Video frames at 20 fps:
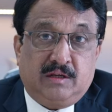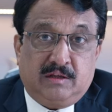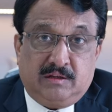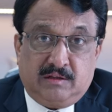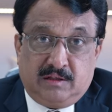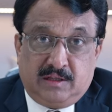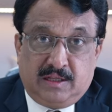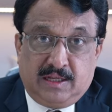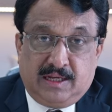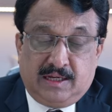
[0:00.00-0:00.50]

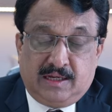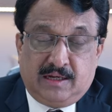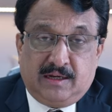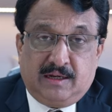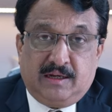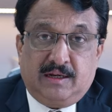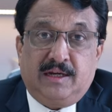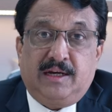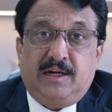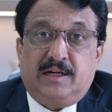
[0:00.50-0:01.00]

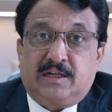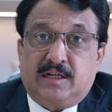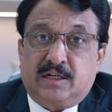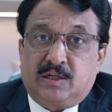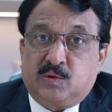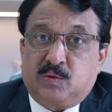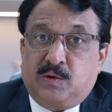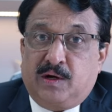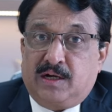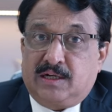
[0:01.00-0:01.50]
then it
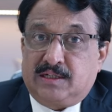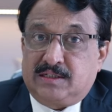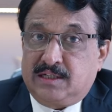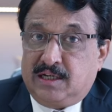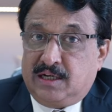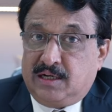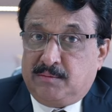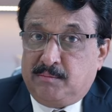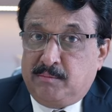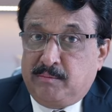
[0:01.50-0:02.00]
requires
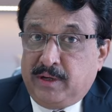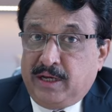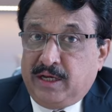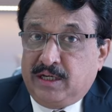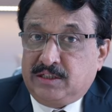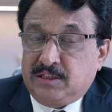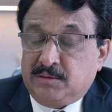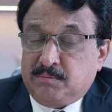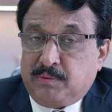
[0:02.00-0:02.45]
a major